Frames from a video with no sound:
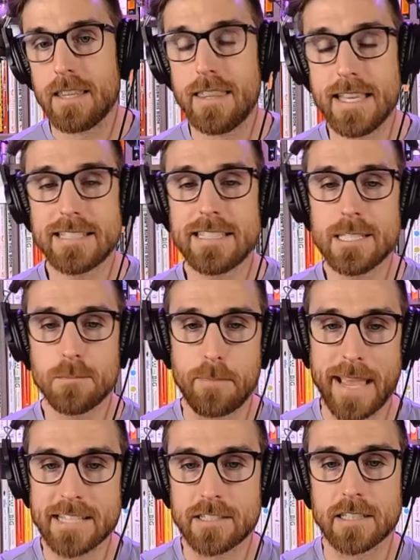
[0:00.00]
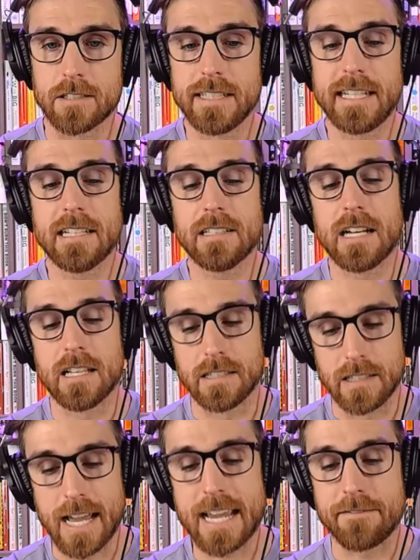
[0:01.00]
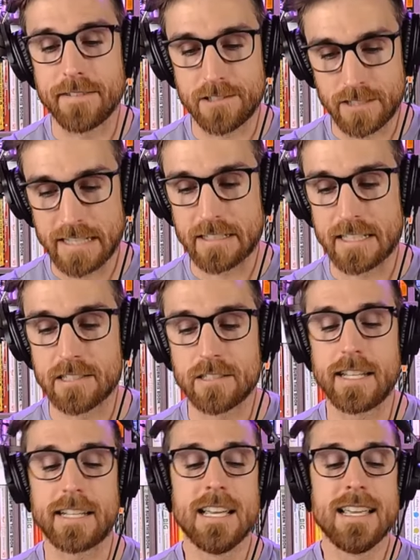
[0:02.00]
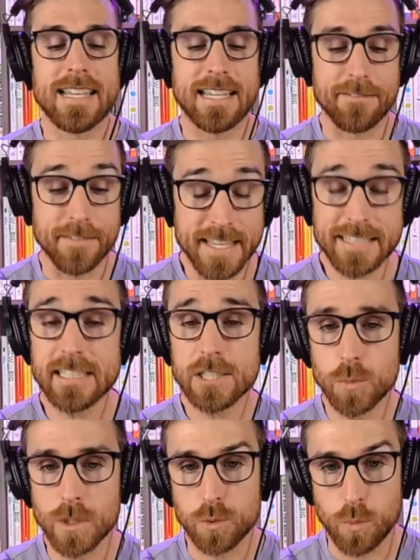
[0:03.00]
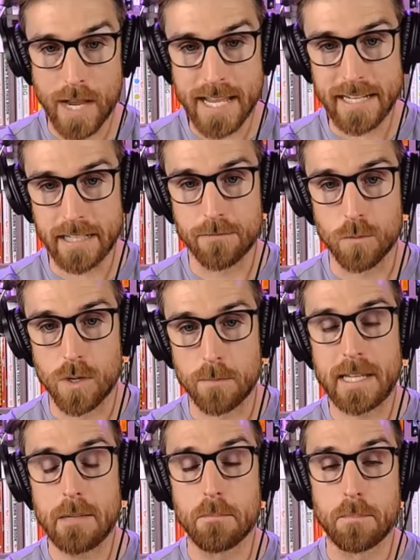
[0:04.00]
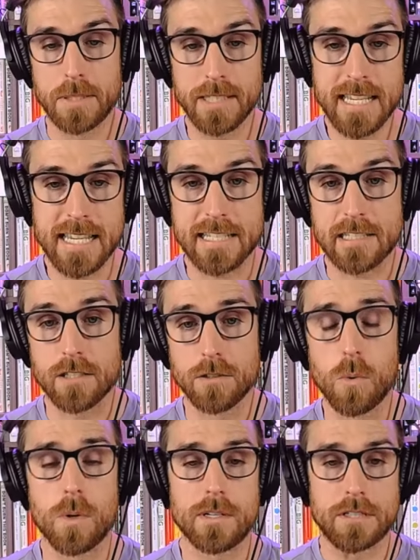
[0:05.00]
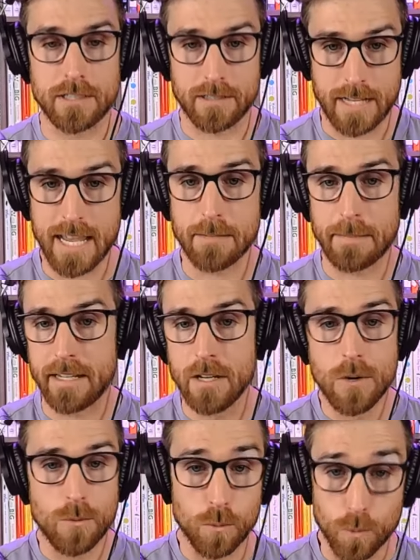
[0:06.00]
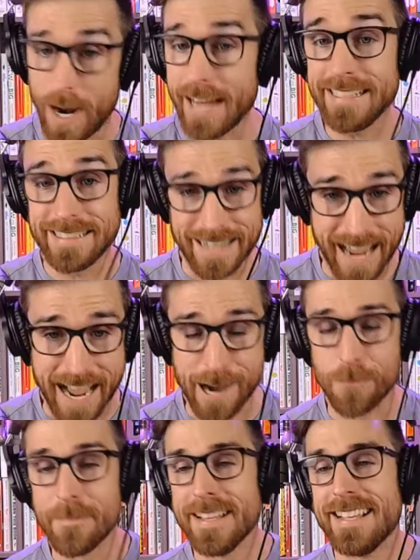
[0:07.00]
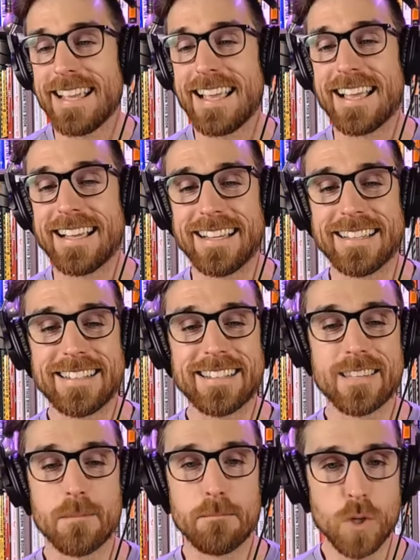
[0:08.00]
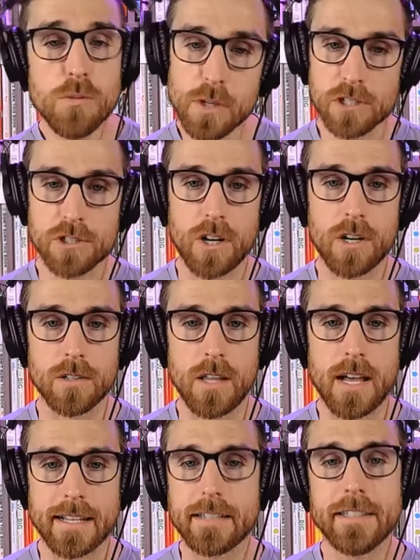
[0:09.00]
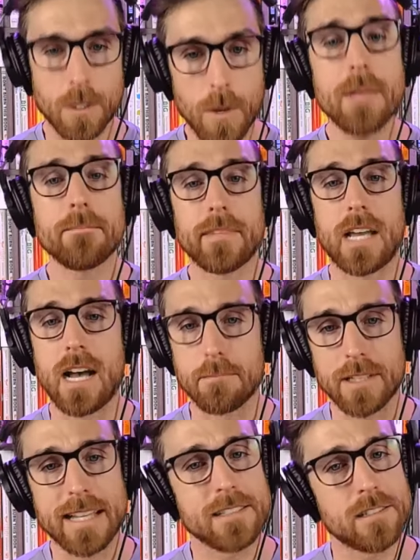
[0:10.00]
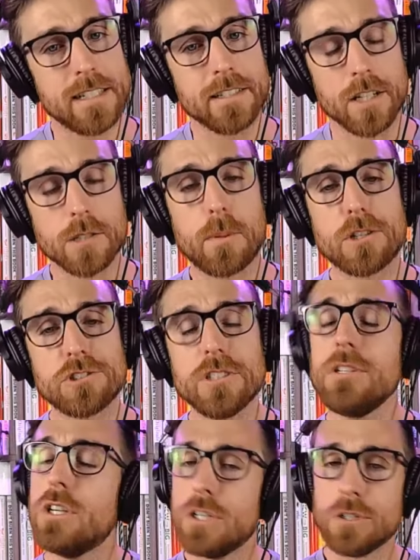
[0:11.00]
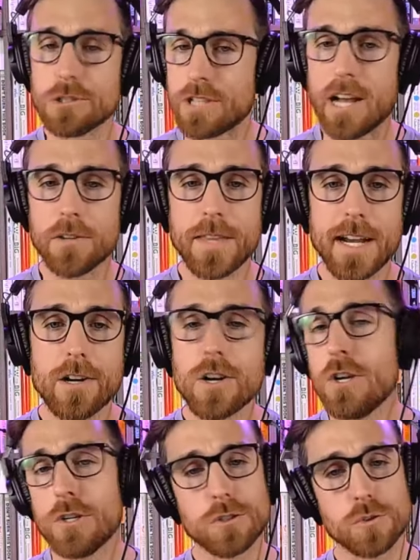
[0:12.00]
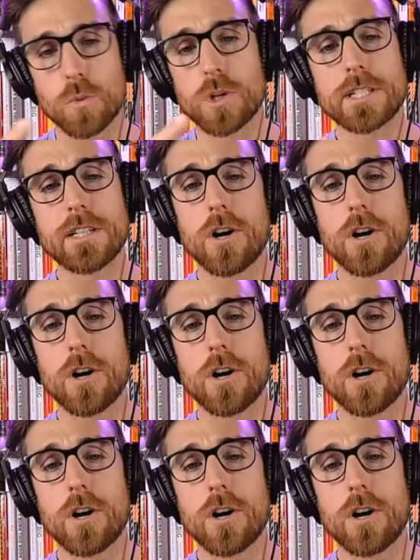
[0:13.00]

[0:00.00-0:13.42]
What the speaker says: This is basically a life sentence. Like, if this is what's waiting for me, please, Lord, just take me right now. And the boomers are like, you know what? I'm glad to see a young person who's out there, who's working